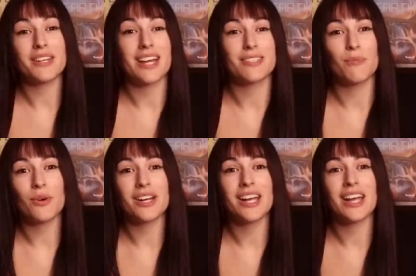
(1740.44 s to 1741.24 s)
the next
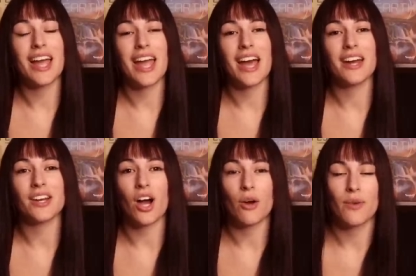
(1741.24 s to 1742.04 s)
morning
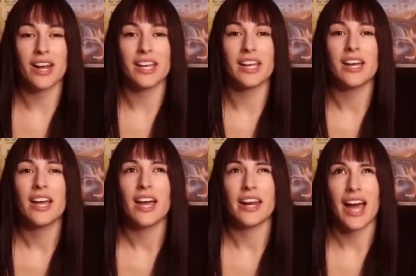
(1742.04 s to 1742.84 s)
and got ready
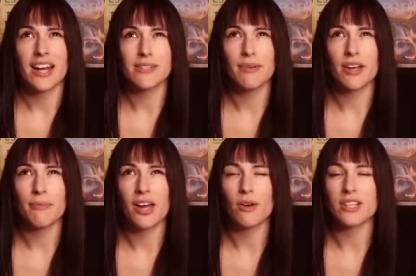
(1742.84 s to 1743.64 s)
and I had to be out of
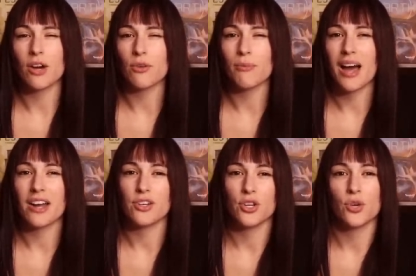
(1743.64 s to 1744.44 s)
my hotel room
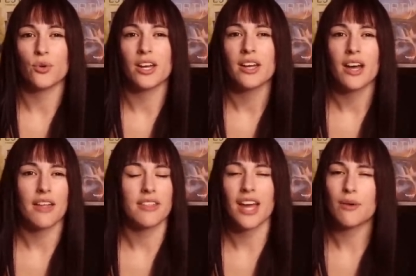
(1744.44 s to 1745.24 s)
at noon. I
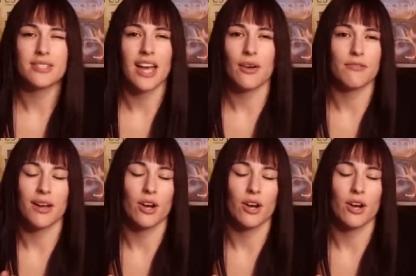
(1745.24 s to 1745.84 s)
think I was out of my